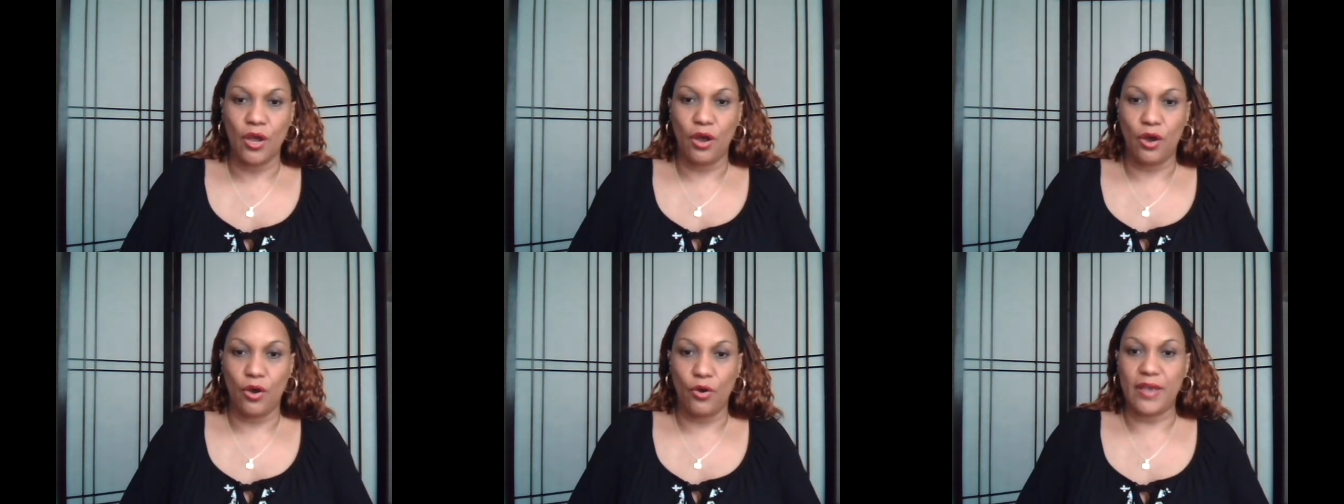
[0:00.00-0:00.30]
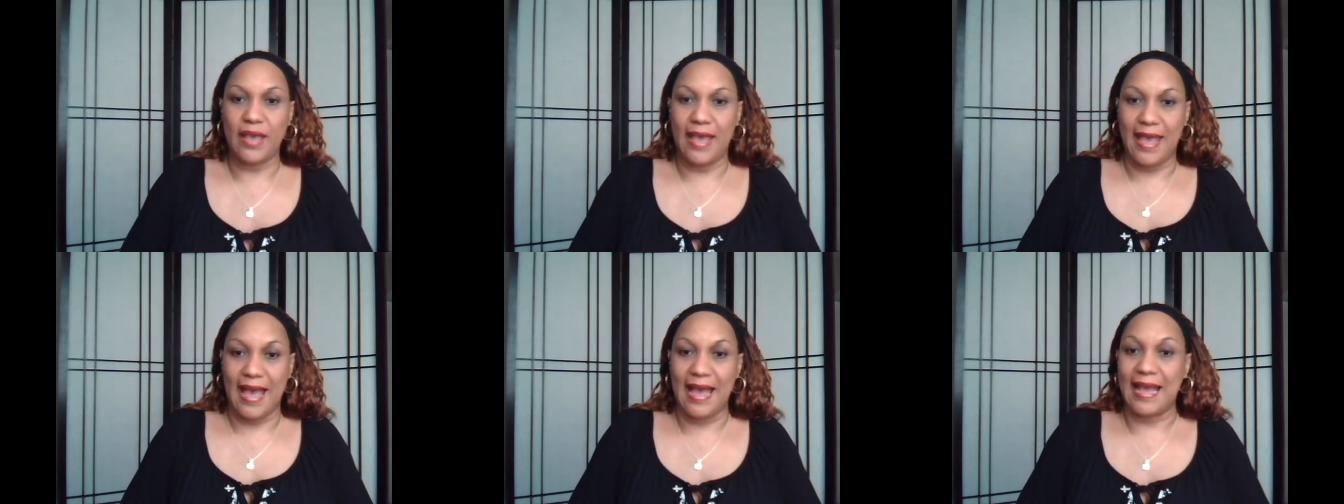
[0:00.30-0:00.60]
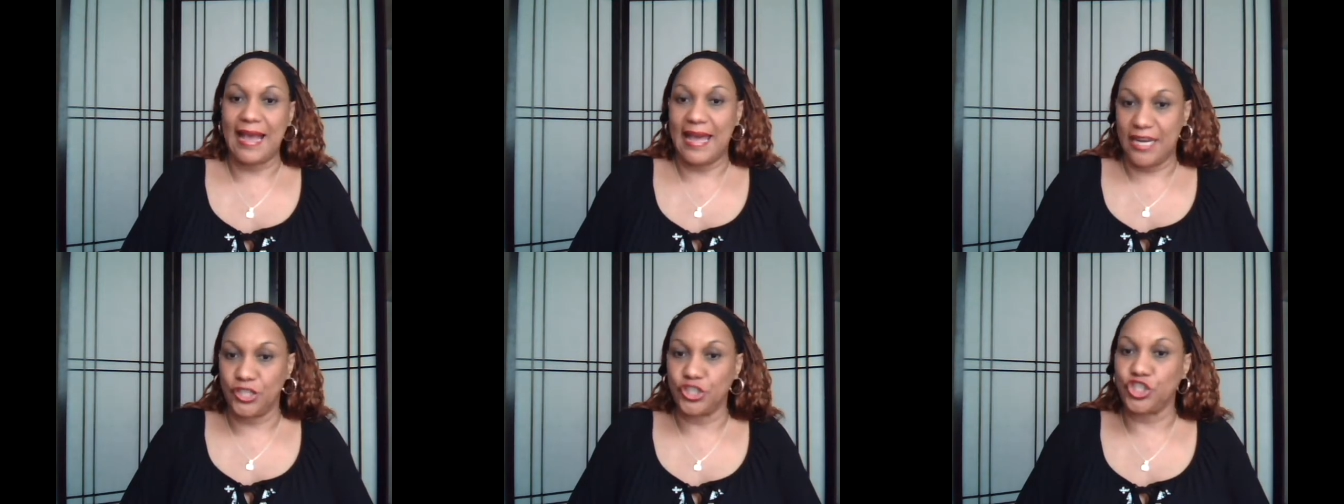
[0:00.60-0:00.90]
okay, I
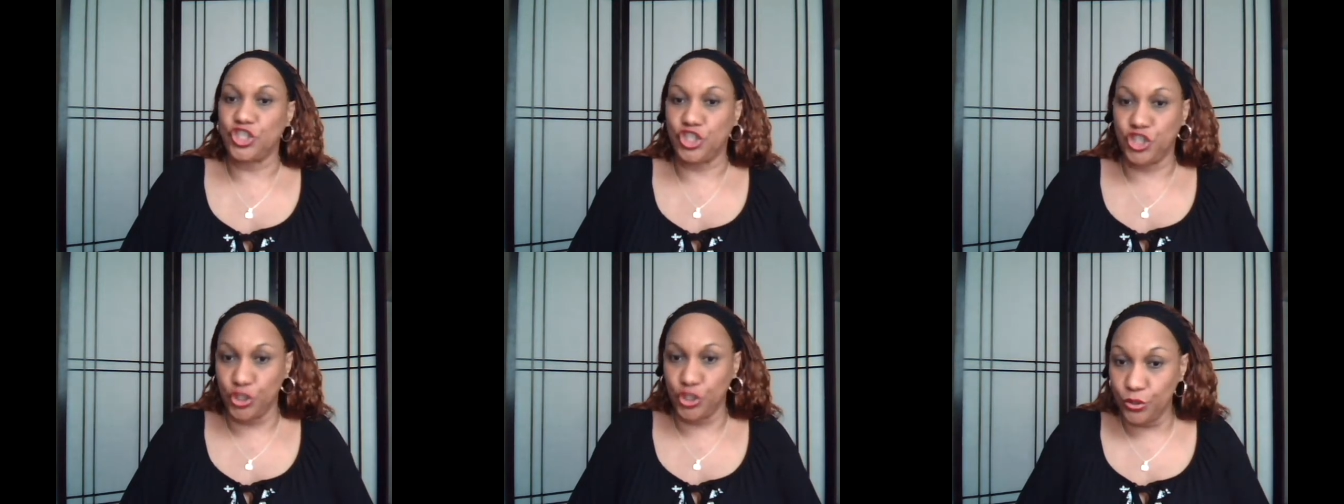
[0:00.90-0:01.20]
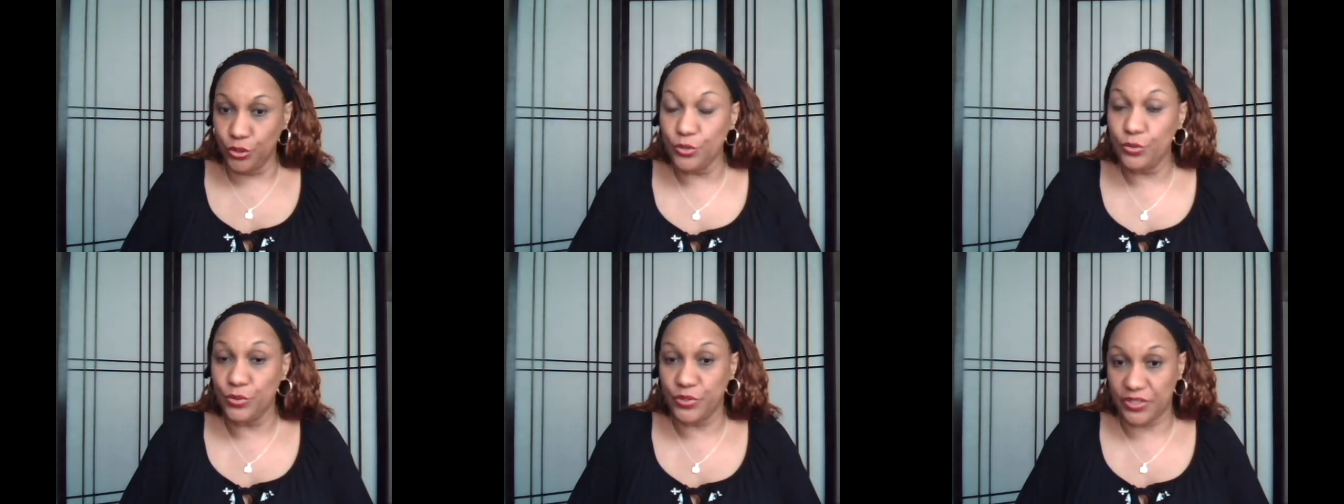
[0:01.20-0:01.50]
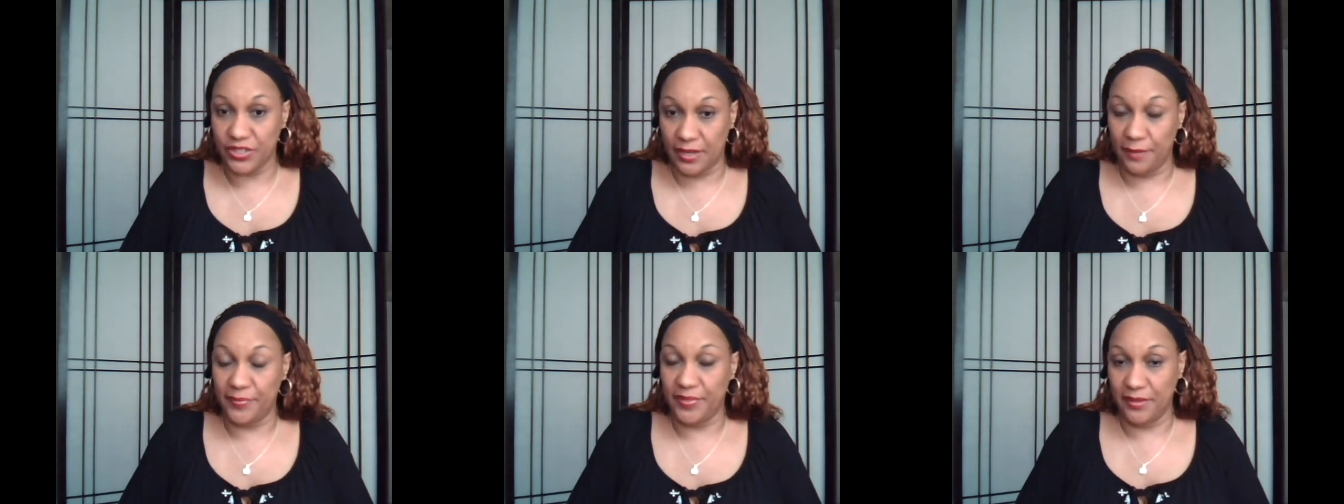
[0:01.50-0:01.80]
got to do
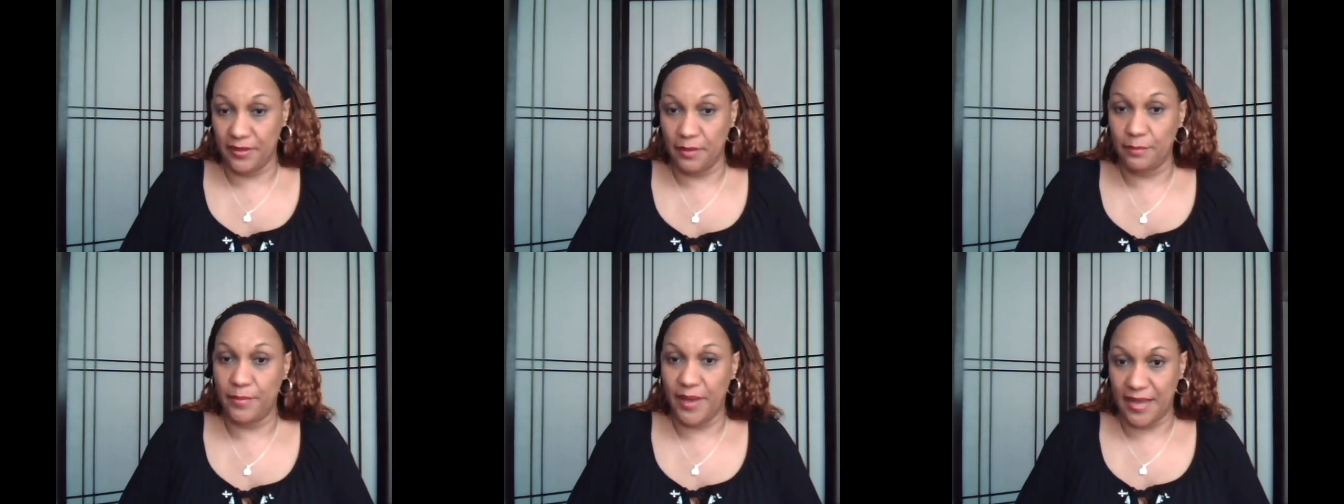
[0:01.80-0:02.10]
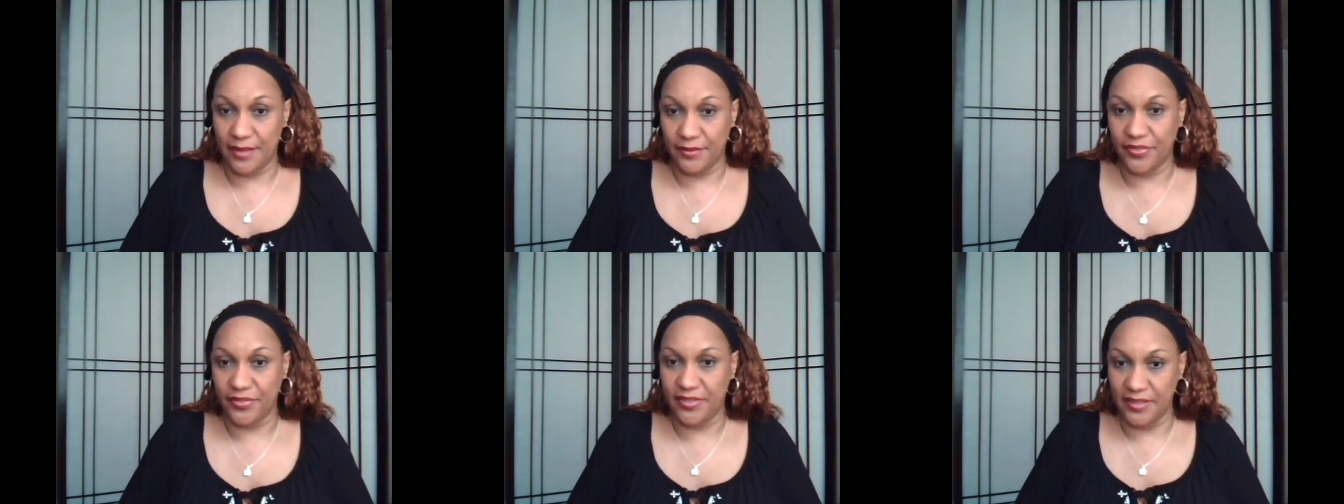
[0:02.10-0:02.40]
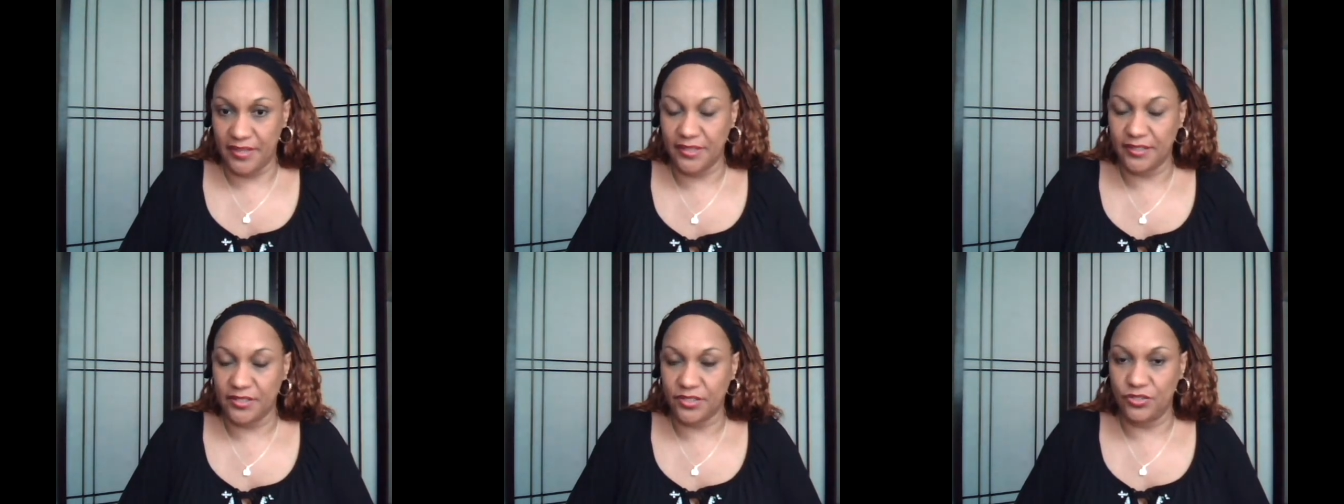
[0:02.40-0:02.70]
something about
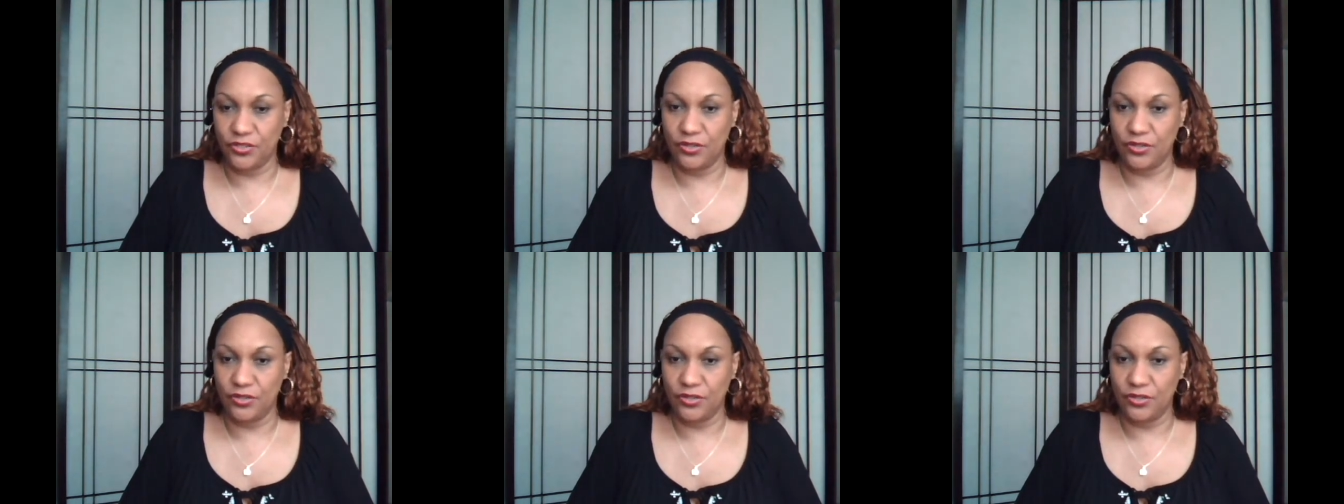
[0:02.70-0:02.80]
this.